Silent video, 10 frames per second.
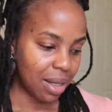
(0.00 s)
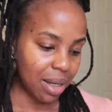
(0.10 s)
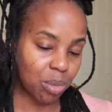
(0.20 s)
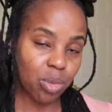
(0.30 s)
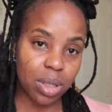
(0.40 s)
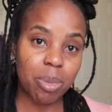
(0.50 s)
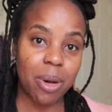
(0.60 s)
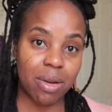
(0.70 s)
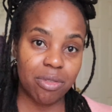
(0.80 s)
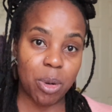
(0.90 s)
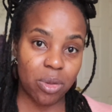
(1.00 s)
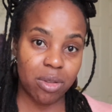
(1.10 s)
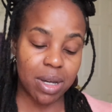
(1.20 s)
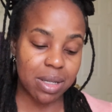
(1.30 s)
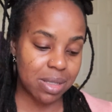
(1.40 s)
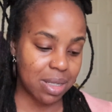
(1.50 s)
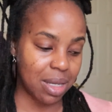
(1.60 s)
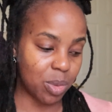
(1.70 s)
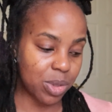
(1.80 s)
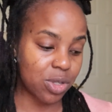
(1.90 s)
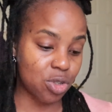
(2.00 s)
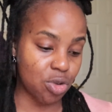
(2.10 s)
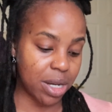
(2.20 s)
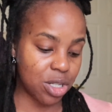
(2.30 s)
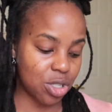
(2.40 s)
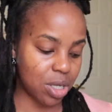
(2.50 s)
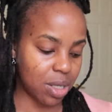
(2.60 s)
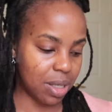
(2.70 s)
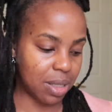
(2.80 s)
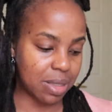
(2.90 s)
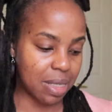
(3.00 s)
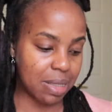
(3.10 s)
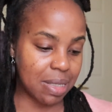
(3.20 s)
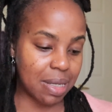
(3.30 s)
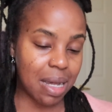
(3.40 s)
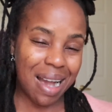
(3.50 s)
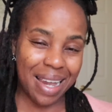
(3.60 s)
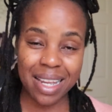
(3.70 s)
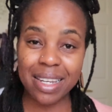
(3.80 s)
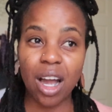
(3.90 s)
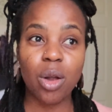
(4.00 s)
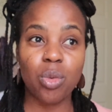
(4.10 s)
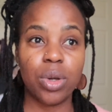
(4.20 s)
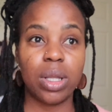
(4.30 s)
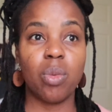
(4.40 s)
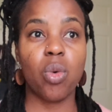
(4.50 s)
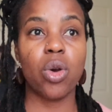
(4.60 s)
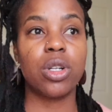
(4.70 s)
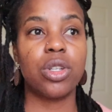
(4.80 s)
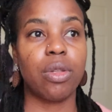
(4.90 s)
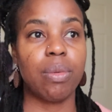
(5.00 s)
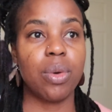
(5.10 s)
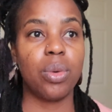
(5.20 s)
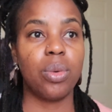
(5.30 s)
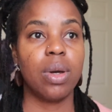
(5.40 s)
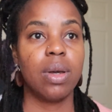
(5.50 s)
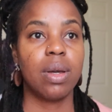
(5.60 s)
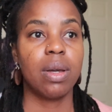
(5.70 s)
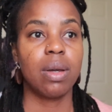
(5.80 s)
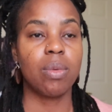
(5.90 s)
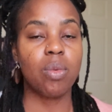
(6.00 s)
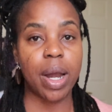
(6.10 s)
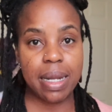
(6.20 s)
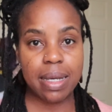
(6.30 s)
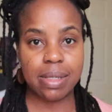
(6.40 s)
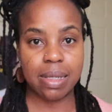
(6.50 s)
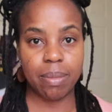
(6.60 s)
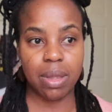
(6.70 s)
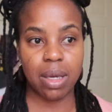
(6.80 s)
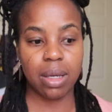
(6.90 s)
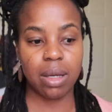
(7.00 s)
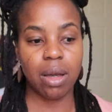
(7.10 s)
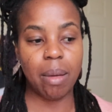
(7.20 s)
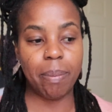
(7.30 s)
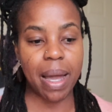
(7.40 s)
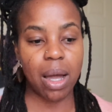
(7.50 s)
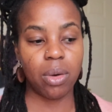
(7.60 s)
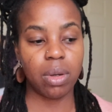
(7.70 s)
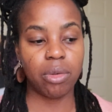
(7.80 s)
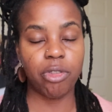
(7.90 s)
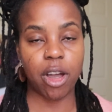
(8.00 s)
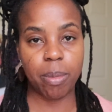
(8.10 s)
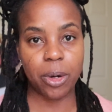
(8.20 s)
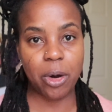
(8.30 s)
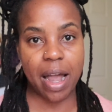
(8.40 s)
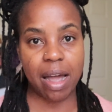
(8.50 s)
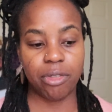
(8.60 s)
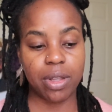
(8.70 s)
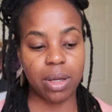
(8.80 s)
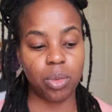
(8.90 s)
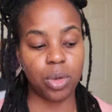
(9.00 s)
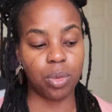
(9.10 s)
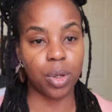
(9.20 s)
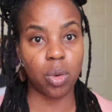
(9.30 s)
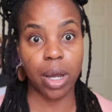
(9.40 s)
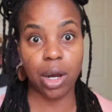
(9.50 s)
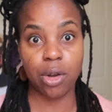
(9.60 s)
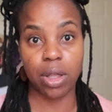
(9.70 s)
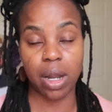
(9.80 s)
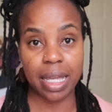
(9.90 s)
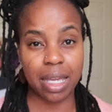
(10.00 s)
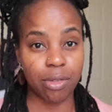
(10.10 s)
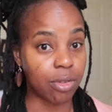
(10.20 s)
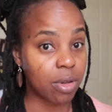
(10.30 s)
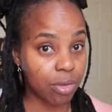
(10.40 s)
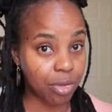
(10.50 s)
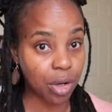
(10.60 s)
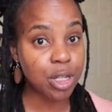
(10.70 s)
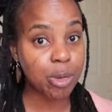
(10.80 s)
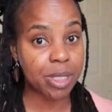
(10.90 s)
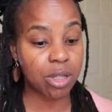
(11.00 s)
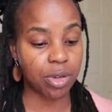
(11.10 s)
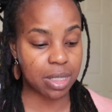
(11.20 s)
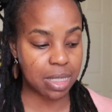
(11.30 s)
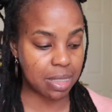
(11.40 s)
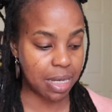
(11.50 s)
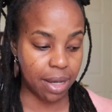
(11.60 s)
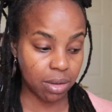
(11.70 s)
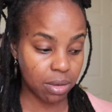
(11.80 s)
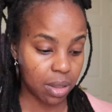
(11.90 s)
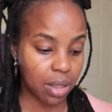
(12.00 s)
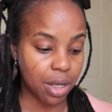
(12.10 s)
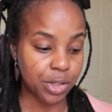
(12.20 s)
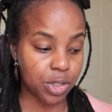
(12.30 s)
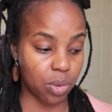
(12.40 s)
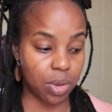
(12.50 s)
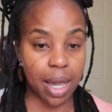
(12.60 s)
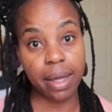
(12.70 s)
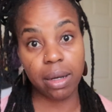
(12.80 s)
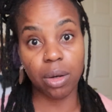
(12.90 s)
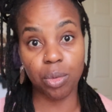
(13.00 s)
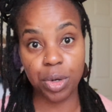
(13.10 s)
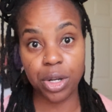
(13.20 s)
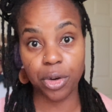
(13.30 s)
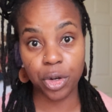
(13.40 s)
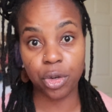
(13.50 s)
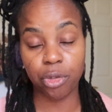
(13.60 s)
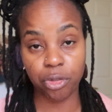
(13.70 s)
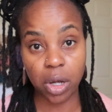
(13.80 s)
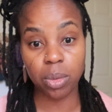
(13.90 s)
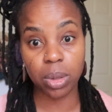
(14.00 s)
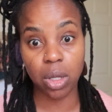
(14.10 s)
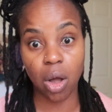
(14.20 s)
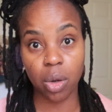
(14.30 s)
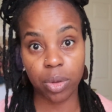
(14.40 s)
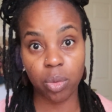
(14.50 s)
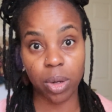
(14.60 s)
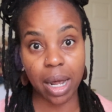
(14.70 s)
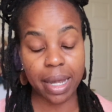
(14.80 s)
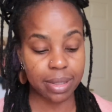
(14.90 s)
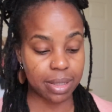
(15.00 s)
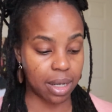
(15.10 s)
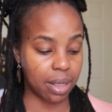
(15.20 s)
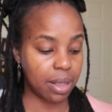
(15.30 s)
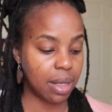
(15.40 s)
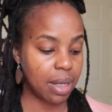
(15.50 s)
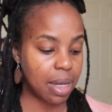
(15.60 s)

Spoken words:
I'm really proud of both of us. It was a stretch in the sense that I had not really worked through writing something about fibercraft that would require that I give very specific detail so that a reader could follow along with what I had done.